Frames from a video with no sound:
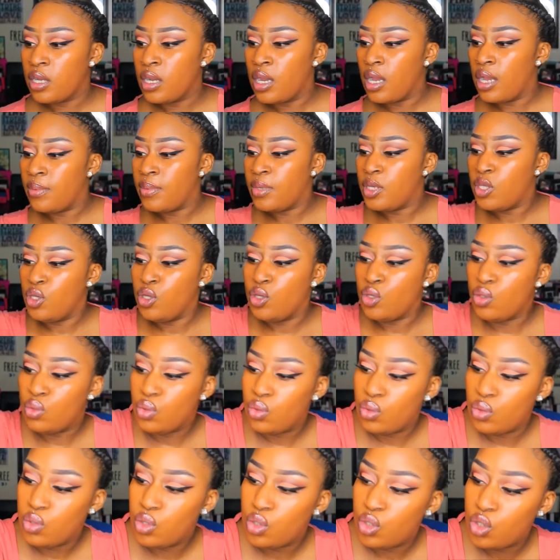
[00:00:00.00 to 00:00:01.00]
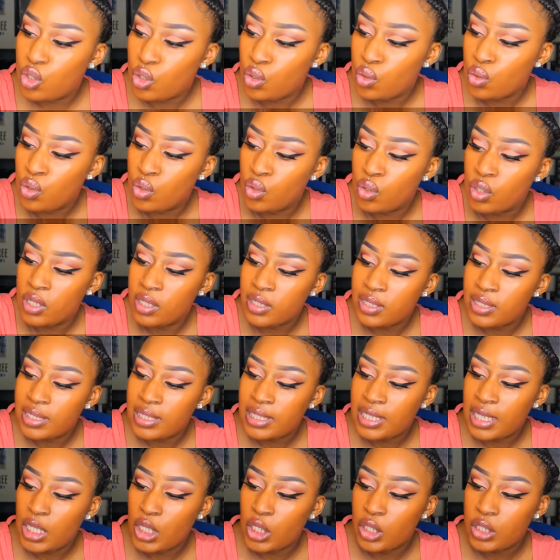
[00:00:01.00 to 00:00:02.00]
I'm going to use two new
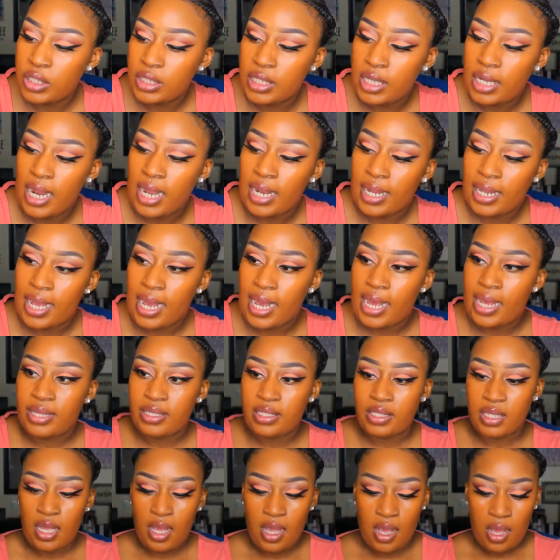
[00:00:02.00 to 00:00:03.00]
concealers that I got.